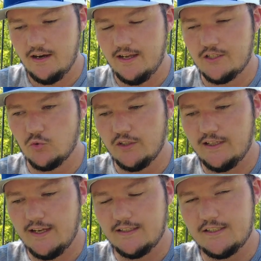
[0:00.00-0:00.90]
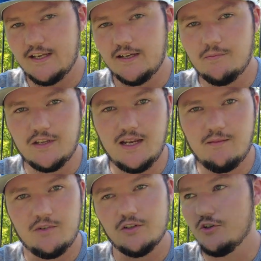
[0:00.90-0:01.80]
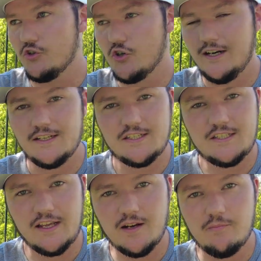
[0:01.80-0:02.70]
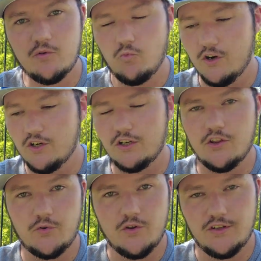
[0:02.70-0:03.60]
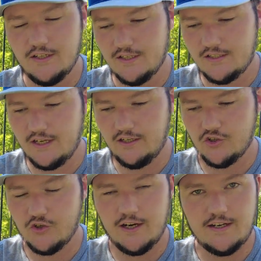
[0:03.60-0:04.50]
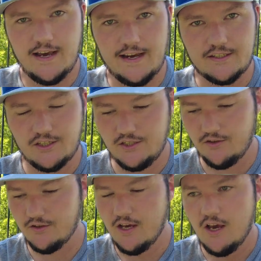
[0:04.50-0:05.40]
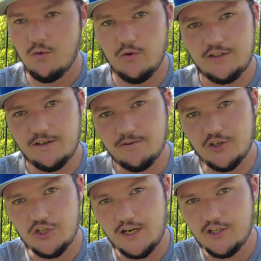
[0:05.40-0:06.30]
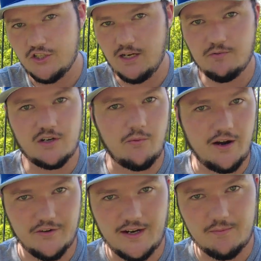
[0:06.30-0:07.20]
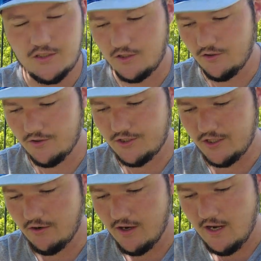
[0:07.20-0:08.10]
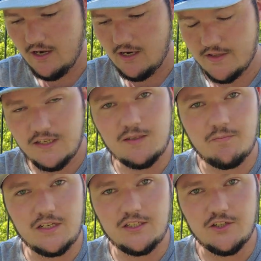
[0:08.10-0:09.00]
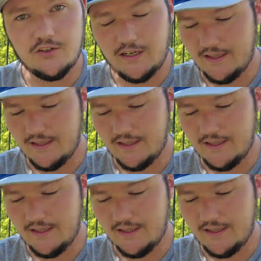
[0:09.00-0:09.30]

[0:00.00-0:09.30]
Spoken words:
It's really a setup game. You're trying to set up where you're going to throw the disc, and you're trying to execute with different shot shapes around obstacles. So that is a big deal.